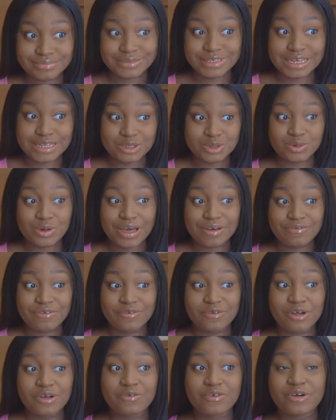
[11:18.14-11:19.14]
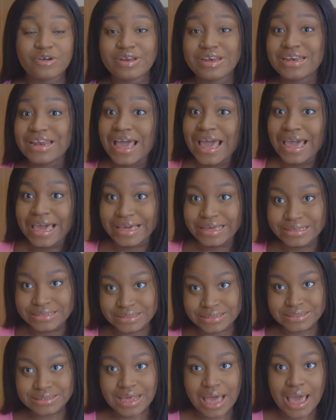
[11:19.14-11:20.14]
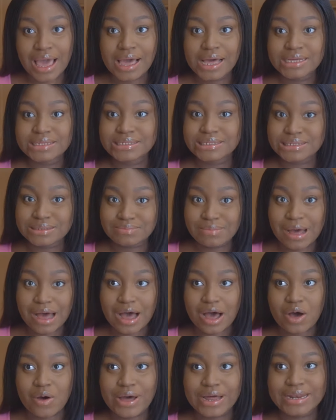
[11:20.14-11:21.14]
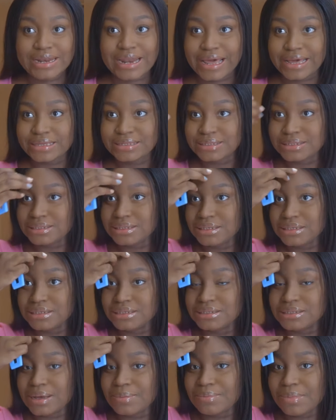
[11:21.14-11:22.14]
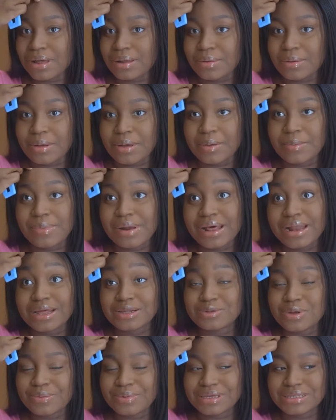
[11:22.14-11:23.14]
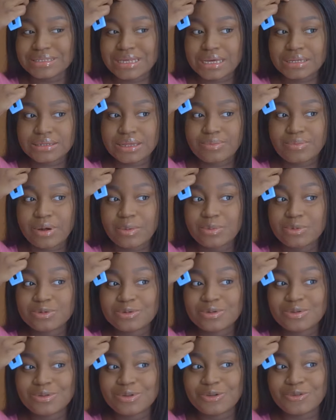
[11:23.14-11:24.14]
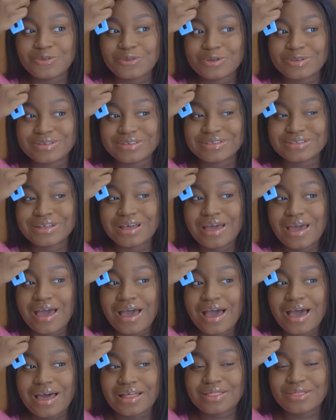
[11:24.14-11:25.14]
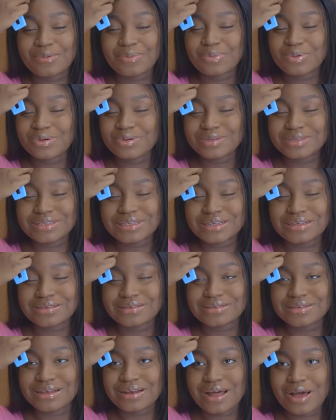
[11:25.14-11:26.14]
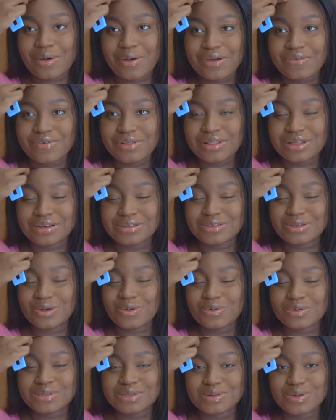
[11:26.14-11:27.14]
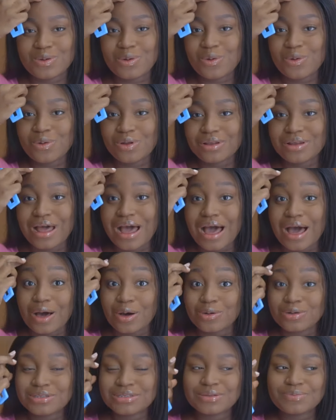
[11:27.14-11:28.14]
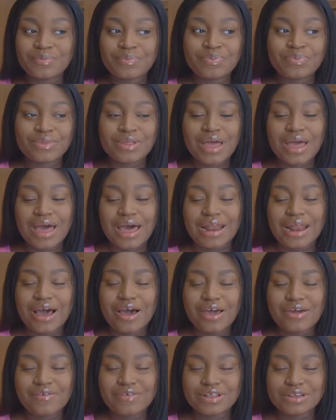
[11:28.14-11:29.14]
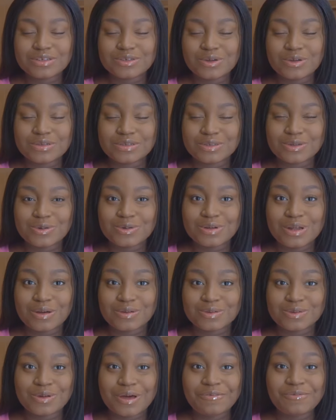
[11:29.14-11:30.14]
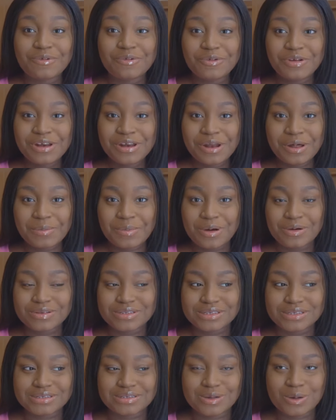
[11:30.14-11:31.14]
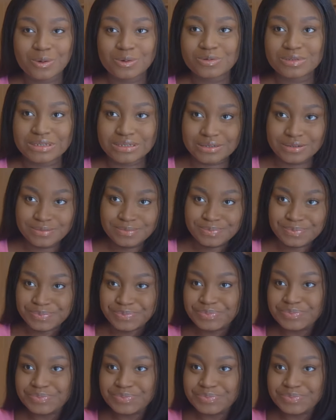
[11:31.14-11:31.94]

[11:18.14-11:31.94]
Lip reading: get to have a very, very nice smile and nice teeth and blah, blah, blah. That's why I'm excited, but I'm also nervous at the process and how everything is going to go out and how everything is going to go down. So I've been reading about it all day.